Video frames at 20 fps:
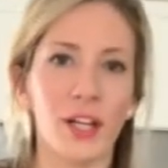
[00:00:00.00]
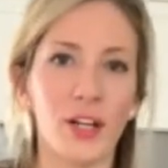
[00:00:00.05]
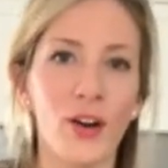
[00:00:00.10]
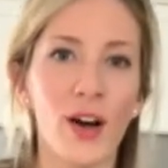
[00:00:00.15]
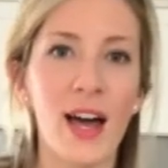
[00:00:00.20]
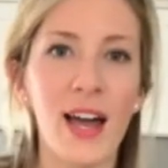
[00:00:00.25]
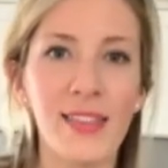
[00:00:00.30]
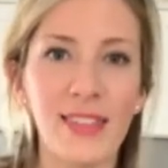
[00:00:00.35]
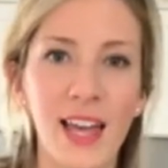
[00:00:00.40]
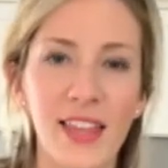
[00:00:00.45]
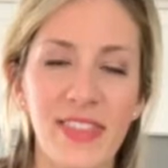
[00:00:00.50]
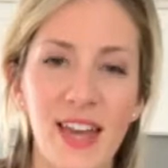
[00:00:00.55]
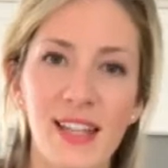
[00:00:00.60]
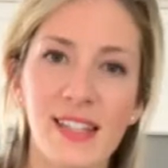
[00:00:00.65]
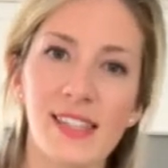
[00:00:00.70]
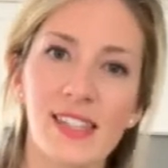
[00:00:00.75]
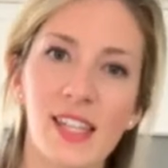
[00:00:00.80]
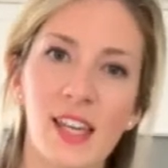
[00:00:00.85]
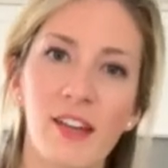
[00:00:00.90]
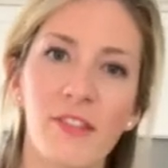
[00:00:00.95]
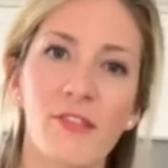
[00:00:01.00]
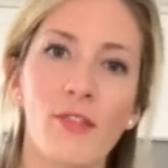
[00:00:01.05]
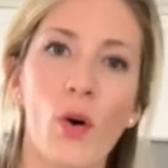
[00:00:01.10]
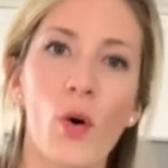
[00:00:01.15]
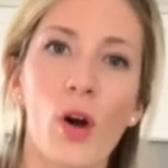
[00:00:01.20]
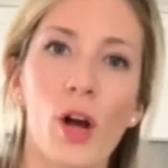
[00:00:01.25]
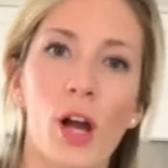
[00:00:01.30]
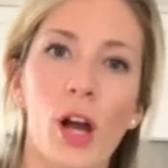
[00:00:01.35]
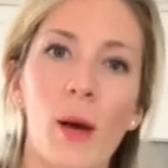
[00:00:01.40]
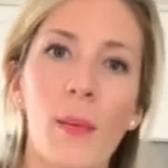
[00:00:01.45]
gonna go ahead and let that sit for
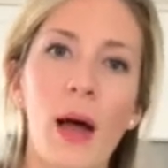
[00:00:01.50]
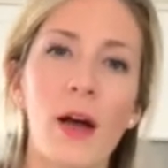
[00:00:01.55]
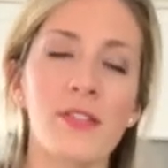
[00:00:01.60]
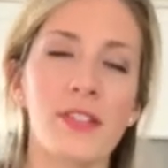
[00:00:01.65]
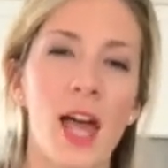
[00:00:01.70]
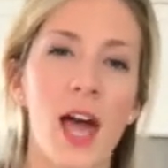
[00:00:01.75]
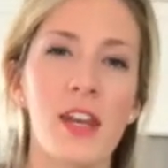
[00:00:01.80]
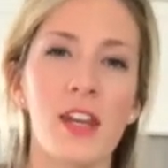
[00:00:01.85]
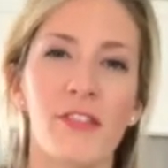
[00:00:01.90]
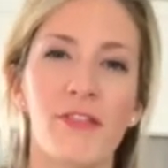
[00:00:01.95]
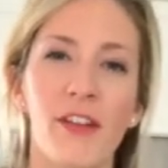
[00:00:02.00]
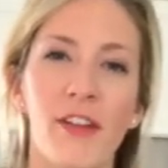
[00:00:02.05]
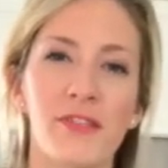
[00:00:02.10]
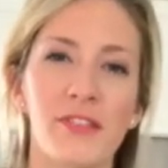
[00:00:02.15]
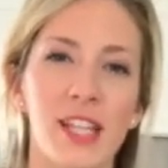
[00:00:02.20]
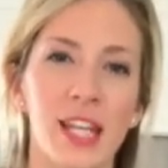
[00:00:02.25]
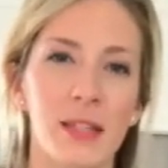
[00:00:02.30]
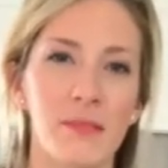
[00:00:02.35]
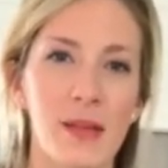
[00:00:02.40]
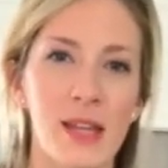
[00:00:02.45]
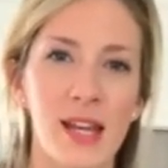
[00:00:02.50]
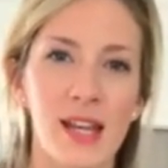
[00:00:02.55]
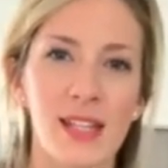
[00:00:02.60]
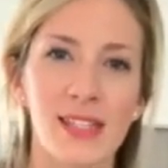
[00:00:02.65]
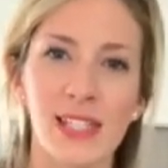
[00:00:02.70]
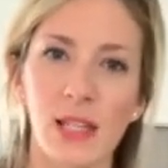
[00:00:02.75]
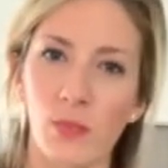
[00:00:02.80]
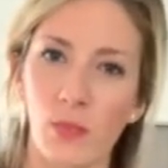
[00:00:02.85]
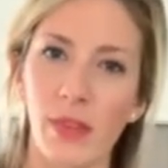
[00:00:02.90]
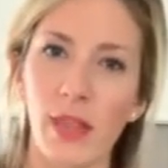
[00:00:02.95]
about ten to fifteen
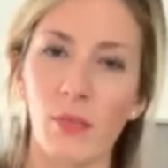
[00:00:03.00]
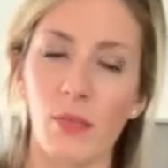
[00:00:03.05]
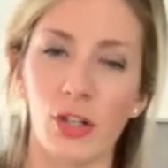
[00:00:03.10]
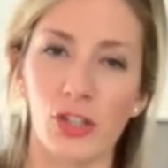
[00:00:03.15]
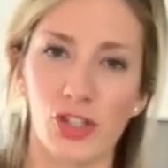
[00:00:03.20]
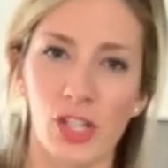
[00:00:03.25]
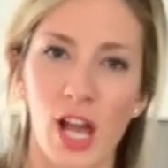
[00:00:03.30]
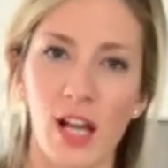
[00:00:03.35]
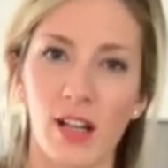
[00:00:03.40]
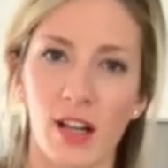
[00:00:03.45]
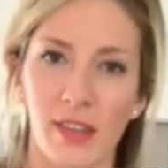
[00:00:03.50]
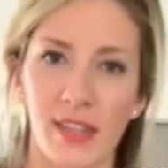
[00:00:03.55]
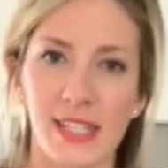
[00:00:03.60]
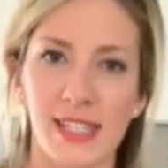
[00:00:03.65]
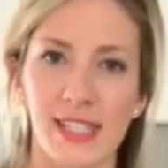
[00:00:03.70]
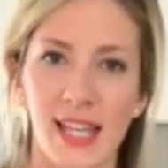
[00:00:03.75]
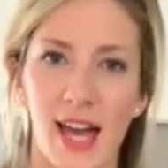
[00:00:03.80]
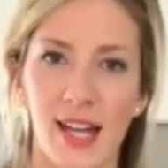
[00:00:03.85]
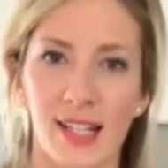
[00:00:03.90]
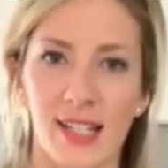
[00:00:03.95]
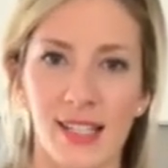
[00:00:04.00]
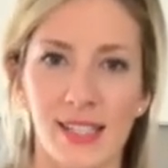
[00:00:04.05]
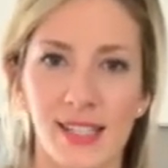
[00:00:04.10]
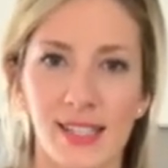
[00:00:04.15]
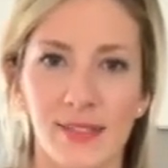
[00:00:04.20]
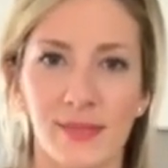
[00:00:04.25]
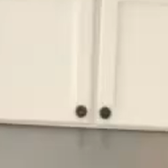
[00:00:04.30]
minutes, and then we'll check on the status.